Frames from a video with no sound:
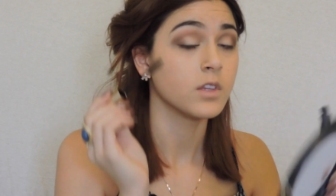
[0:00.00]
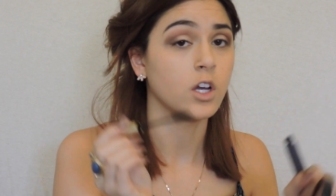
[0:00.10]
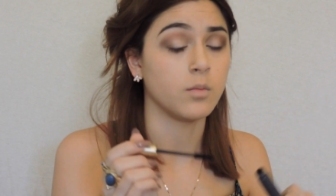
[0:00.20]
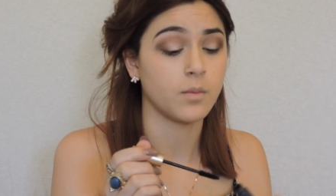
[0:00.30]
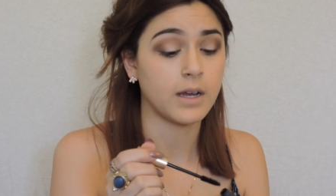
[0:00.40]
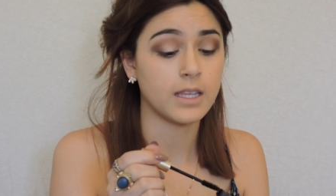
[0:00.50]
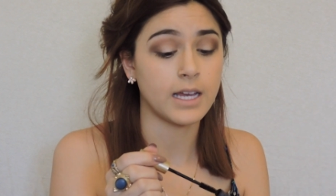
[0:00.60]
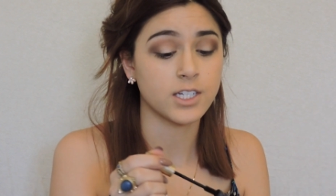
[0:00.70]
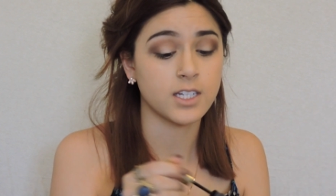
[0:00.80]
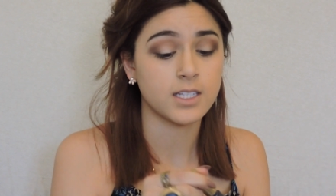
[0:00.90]
Yo, but my
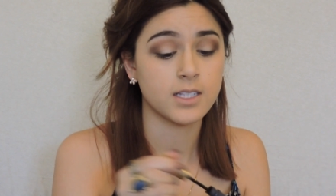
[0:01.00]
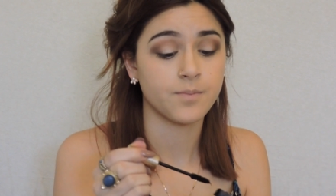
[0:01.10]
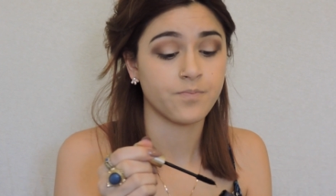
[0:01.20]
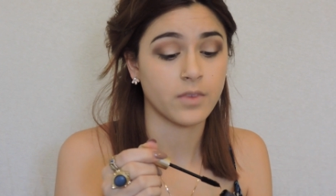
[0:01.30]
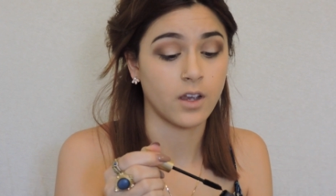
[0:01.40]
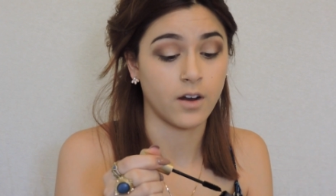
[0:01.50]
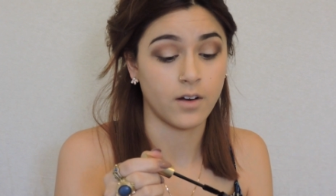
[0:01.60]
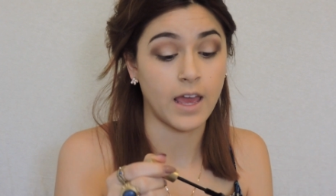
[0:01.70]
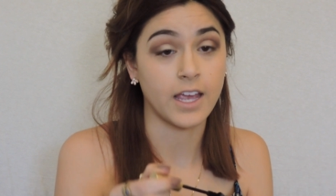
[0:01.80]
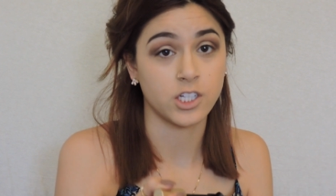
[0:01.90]
lashes
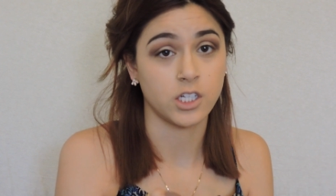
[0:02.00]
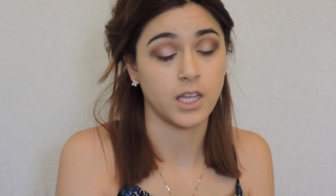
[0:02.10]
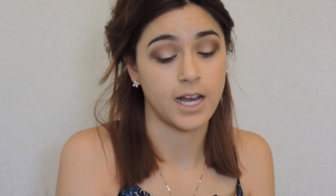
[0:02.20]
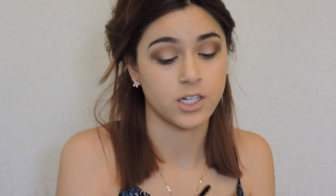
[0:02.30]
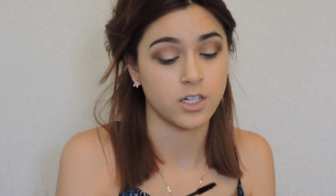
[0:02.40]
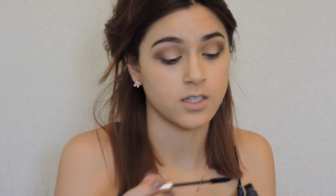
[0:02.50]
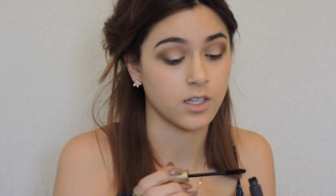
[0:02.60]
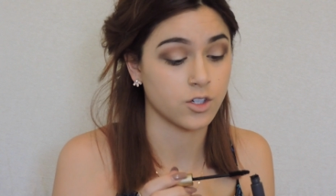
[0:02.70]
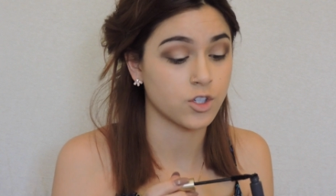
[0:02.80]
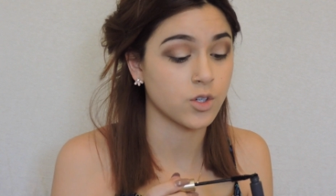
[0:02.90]
are Asian lashes.
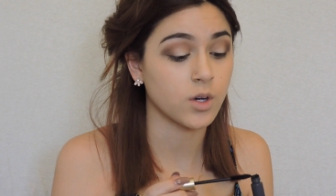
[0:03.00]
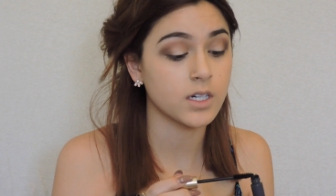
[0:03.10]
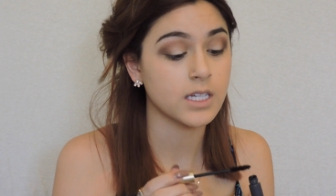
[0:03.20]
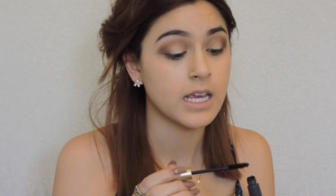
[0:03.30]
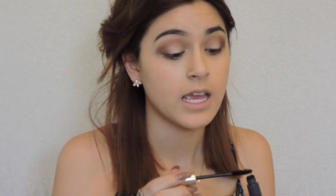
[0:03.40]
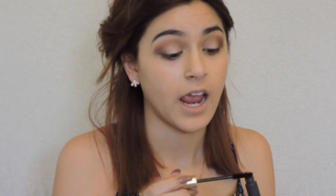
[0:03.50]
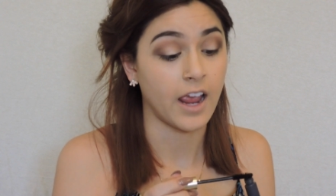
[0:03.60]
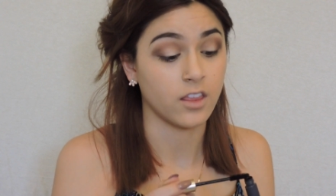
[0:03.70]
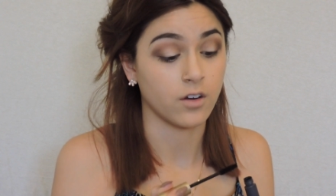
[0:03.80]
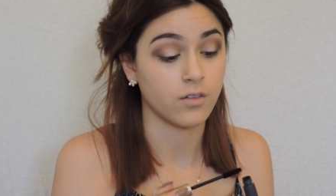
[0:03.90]
They're short
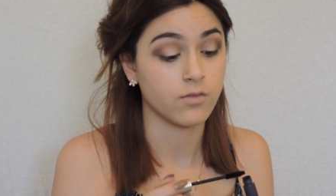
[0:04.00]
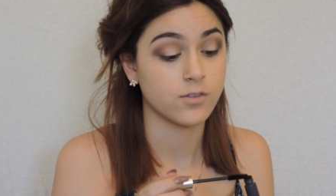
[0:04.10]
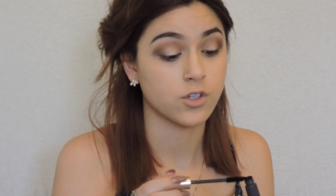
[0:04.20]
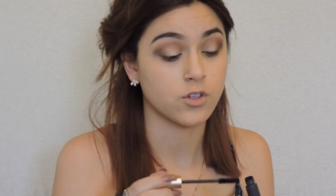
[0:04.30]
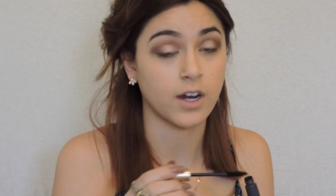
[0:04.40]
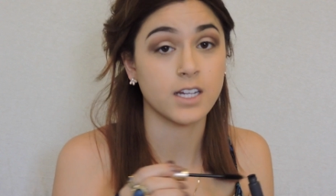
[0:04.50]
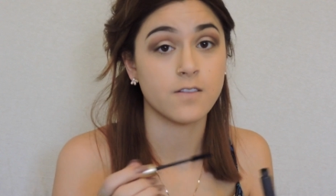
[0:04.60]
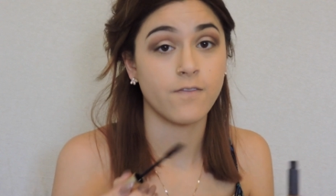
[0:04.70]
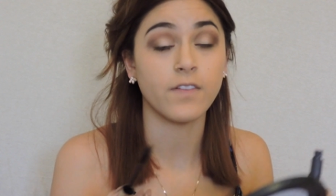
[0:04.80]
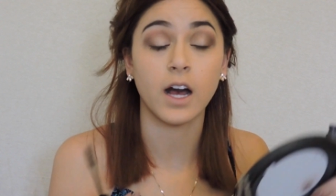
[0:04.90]
and they're straight as
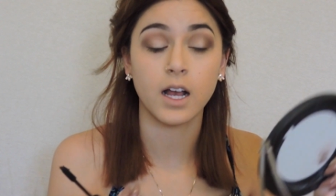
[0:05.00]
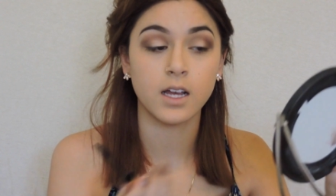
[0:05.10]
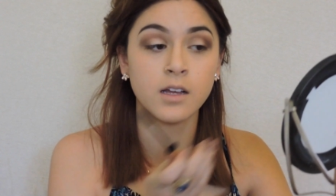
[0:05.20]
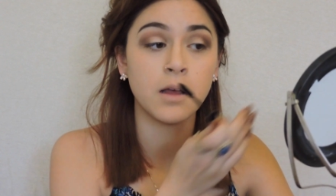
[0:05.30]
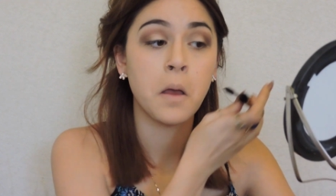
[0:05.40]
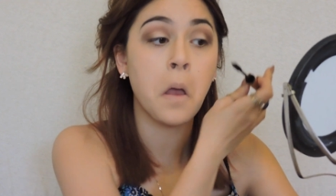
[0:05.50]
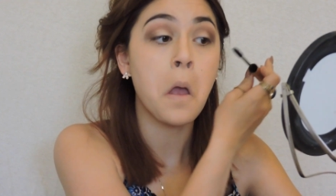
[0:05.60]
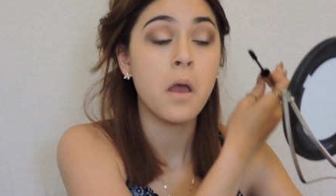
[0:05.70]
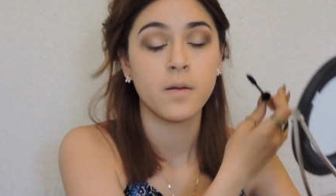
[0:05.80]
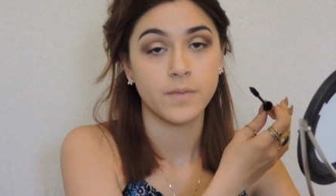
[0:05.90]
fuck.
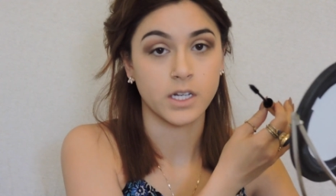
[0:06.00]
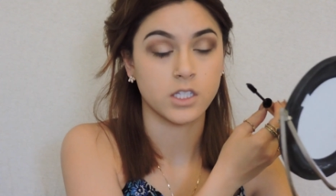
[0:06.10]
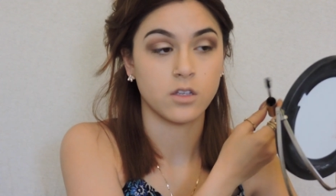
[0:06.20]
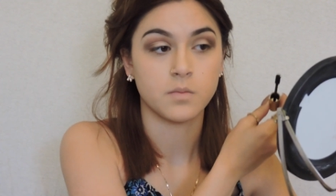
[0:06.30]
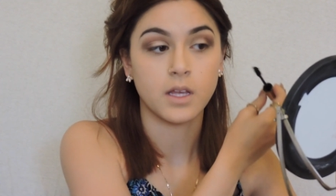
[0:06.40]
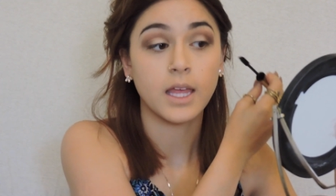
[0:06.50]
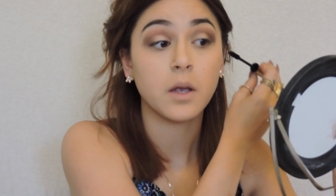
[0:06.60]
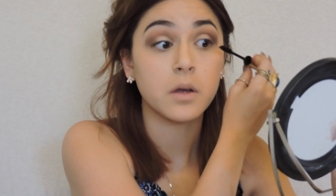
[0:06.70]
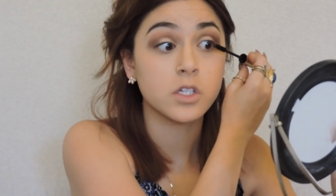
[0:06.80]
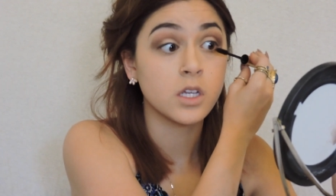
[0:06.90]
Excuse my
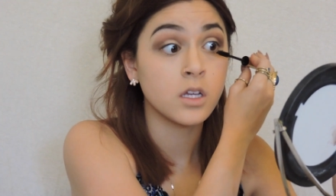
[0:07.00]
language.